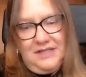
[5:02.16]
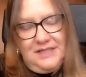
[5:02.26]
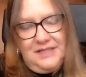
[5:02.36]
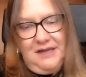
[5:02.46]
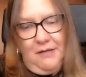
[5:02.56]

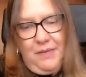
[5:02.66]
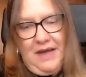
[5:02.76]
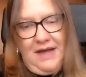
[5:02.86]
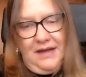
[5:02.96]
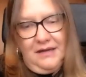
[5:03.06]
step
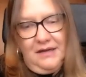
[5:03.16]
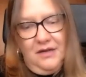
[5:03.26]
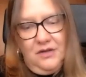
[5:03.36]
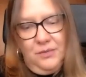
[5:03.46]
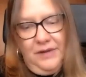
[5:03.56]
back,
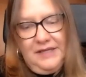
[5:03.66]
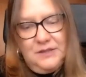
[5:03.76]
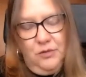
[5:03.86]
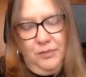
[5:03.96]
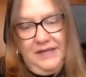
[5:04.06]
Thwaites
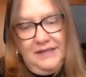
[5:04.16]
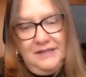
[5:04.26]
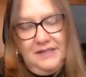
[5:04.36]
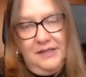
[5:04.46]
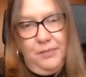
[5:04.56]
will be
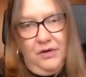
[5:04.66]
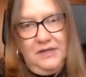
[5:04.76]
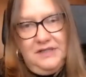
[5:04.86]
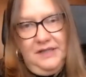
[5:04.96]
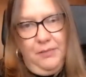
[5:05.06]
in deeper
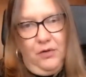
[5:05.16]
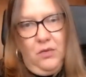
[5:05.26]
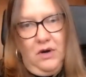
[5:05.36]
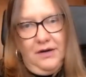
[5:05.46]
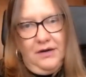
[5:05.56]
and deeper
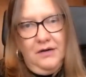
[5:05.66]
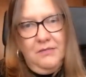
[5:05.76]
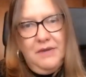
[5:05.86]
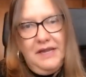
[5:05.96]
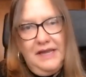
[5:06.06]
water,
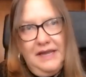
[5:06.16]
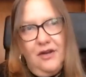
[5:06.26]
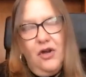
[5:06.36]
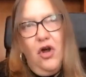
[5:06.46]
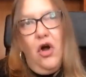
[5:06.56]
making
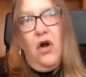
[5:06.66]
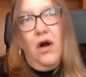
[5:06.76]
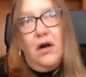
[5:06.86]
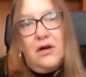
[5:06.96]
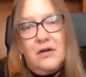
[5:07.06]
it
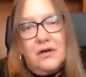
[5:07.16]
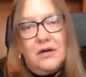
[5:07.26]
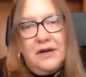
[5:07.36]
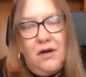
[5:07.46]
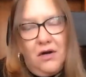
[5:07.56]
harder
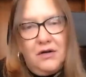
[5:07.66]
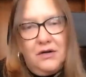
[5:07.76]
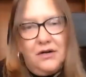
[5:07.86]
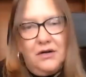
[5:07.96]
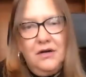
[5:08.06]
and
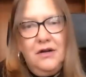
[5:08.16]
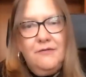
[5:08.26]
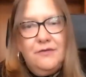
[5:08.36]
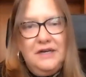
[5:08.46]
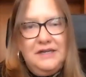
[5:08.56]
harder
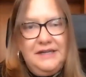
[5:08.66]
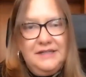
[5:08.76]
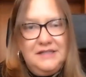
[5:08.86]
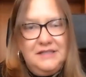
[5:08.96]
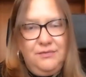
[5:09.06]
for it to
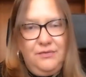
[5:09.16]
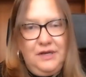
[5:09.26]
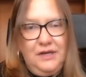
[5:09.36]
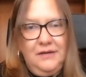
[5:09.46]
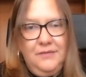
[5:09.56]
get its
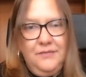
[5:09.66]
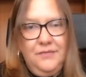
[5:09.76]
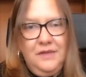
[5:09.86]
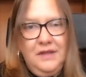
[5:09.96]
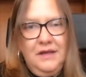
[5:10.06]
footing.
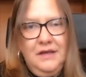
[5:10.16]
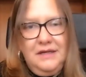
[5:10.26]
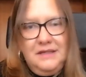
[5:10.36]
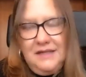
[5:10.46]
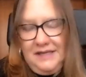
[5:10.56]

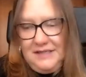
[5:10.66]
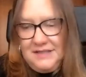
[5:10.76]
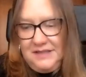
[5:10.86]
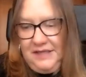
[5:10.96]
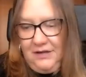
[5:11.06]
It's like a
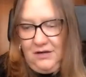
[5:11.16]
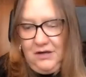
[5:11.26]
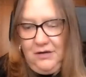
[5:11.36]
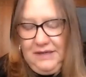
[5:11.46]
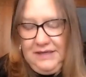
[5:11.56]
skier
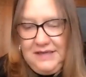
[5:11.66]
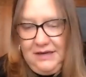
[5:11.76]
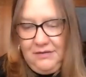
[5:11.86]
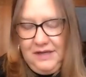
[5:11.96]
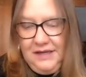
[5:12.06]
going
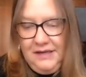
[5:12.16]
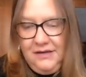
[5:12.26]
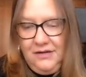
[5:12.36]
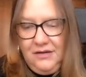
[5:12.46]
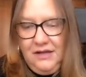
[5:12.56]

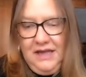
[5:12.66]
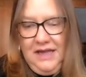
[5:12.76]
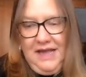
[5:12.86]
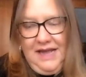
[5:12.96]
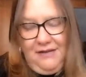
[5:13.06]
downhill
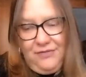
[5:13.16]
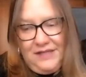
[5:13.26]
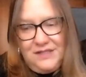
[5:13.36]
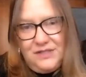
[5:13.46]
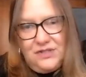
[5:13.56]
and if they
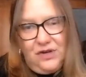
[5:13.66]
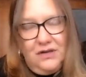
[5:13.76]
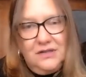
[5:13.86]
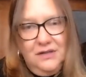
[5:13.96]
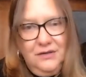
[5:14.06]

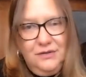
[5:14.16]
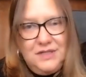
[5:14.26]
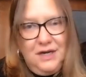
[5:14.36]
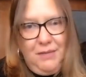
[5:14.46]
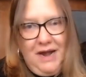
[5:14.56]
start to lose
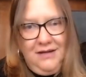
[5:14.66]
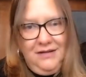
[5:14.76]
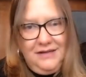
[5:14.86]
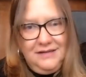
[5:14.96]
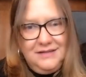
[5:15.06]
their
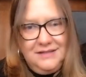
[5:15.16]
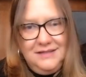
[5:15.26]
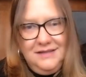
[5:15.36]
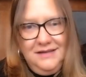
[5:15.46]
balance,